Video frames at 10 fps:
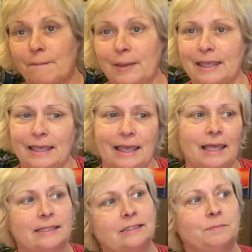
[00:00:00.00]
making
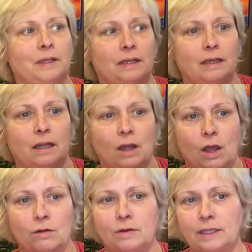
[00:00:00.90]
ends meet,
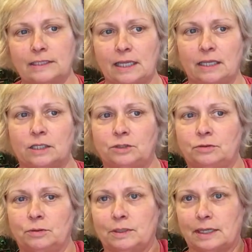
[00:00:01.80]
really taking a
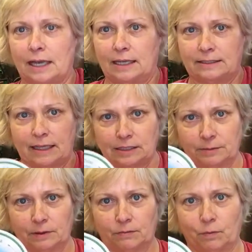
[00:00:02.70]
true
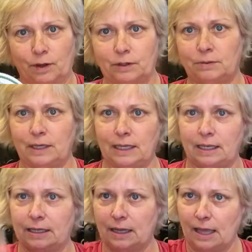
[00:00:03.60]
assessment of what you
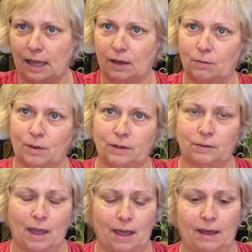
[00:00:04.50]
need and what
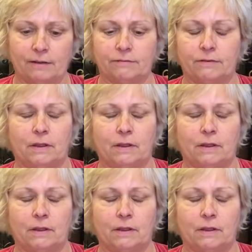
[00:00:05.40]
you have.